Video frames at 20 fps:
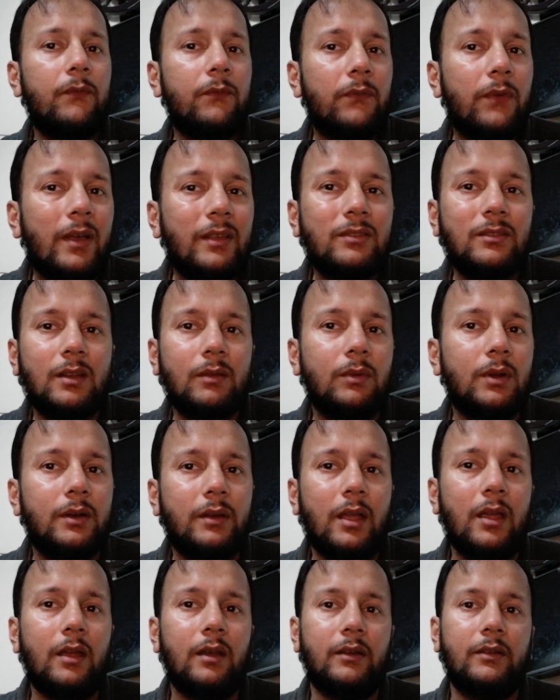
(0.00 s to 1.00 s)
festival
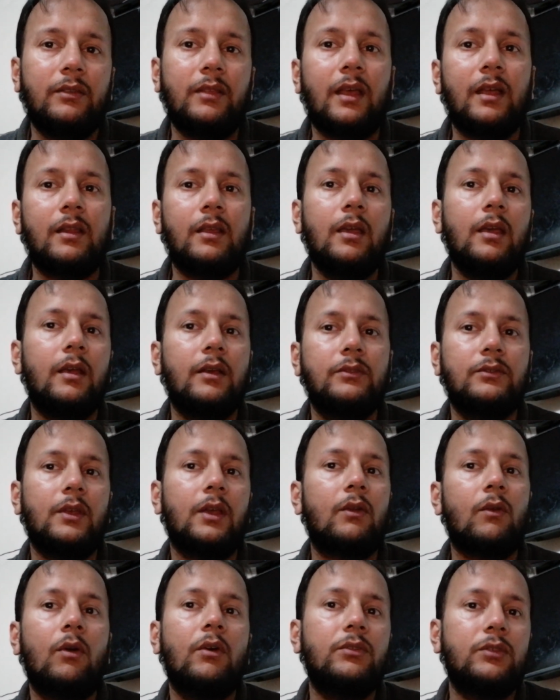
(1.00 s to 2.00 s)
dates and gigs
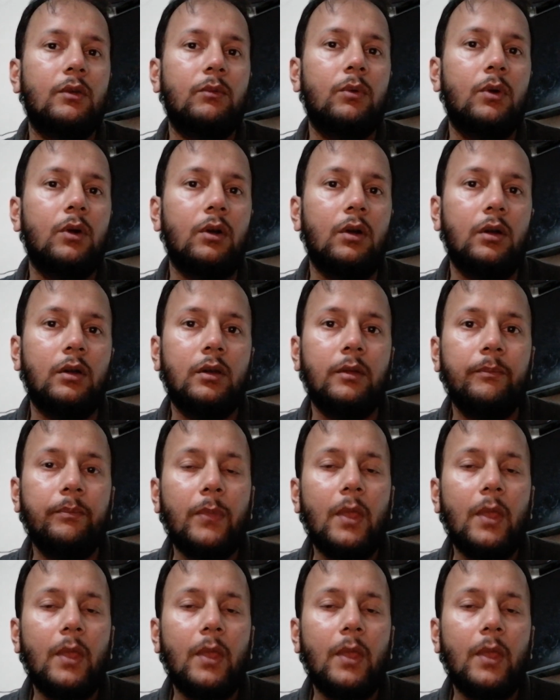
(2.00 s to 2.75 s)
across the world,